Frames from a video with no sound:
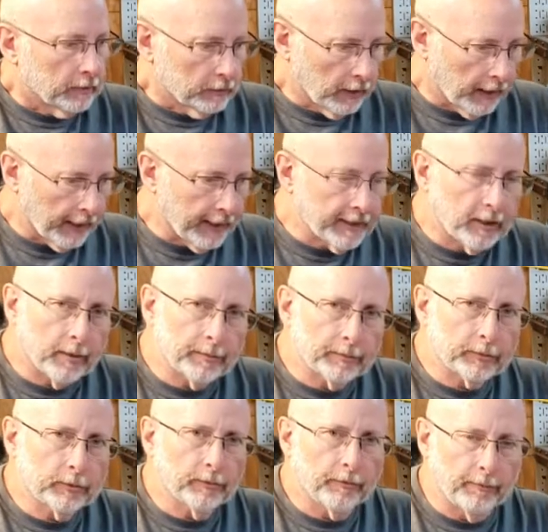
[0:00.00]
I ended up
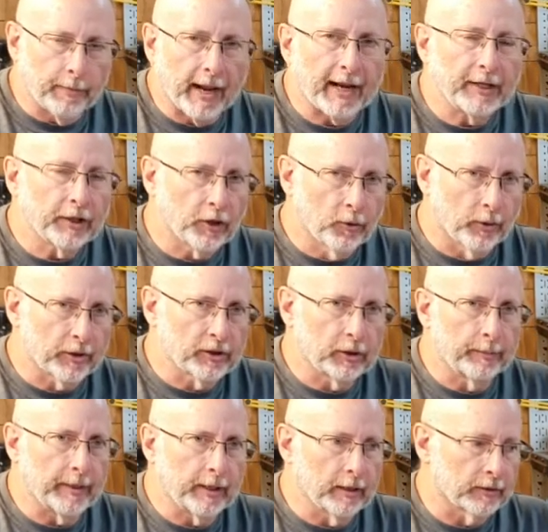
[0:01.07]
buying the Grizzly
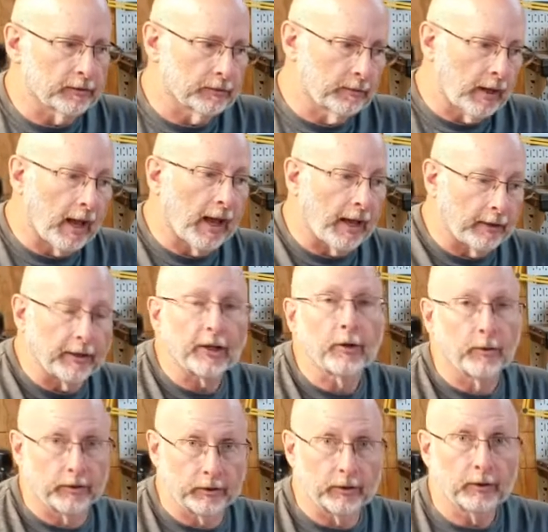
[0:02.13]
because I like
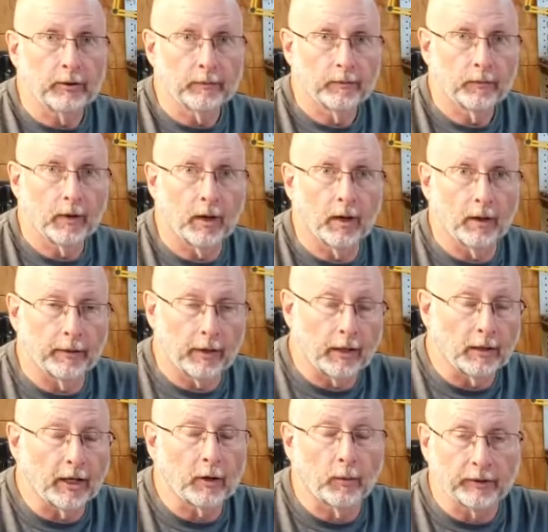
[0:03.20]
Grizzly. I
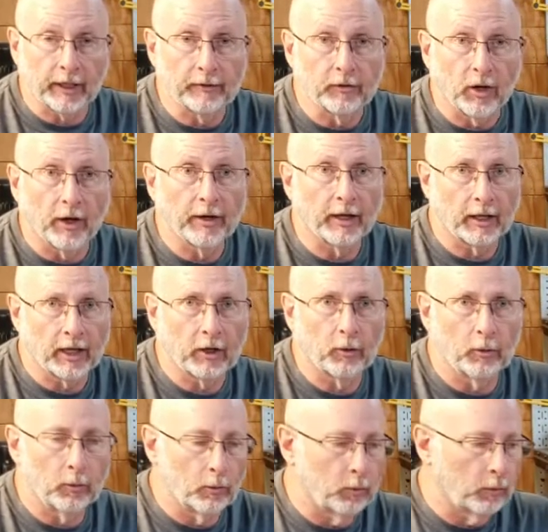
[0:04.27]
like what they've done. I like
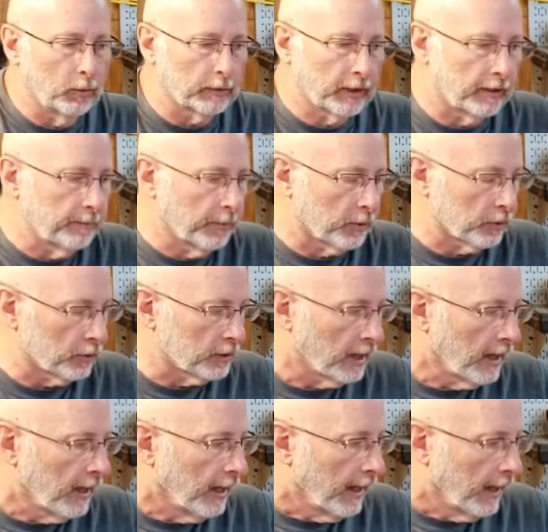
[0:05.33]
what they purchased.
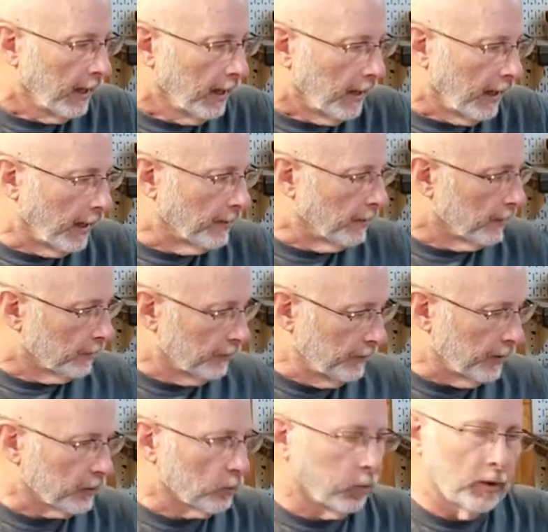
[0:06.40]
And
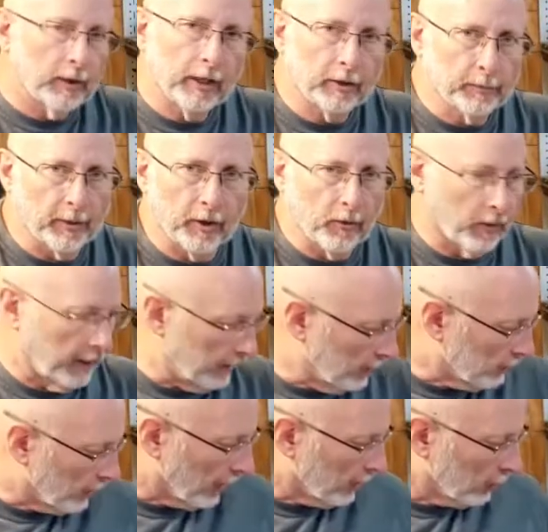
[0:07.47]
this one has been great. It's
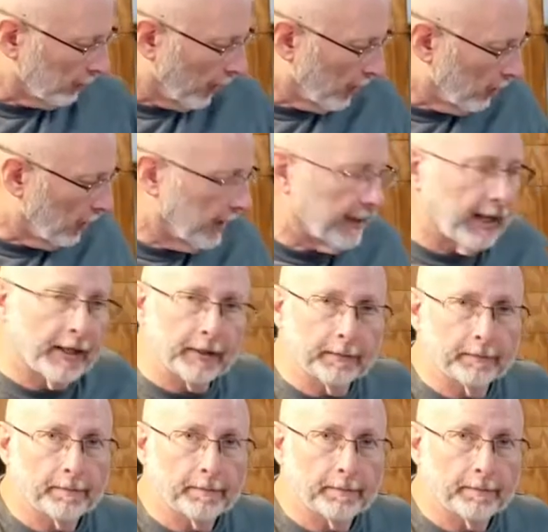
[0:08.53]
got a spiral head on it.